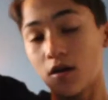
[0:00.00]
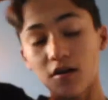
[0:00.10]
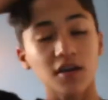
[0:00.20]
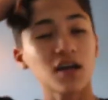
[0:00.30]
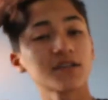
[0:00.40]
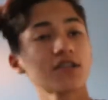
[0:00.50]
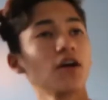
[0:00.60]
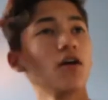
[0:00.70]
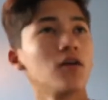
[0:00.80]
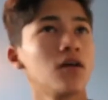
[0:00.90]
Okay, guys,
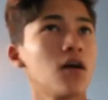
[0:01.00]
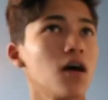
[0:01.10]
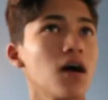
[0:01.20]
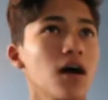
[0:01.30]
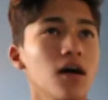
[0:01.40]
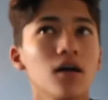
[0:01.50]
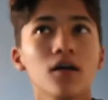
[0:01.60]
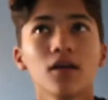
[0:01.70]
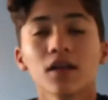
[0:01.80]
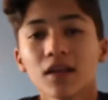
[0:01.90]
so
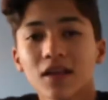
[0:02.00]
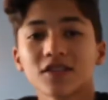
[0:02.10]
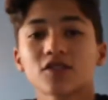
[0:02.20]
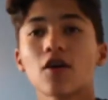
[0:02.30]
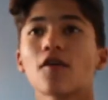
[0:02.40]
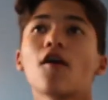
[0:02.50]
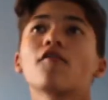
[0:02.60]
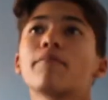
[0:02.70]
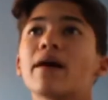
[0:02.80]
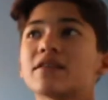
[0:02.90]
let's start
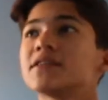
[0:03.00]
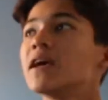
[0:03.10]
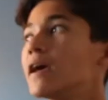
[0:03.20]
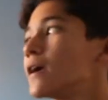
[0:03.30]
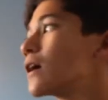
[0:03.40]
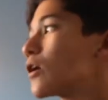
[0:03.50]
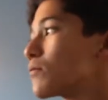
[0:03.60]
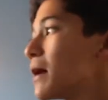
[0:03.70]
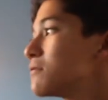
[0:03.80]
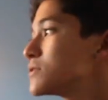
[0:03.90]
off by saying
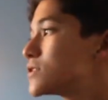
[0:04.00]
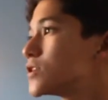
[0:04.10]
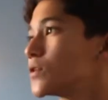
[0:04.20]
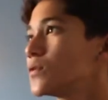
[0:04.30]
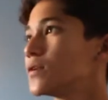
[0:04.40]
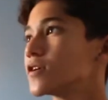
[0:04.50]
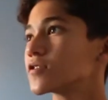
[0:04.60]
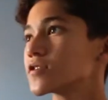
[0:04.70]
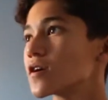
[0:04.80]
around 2 years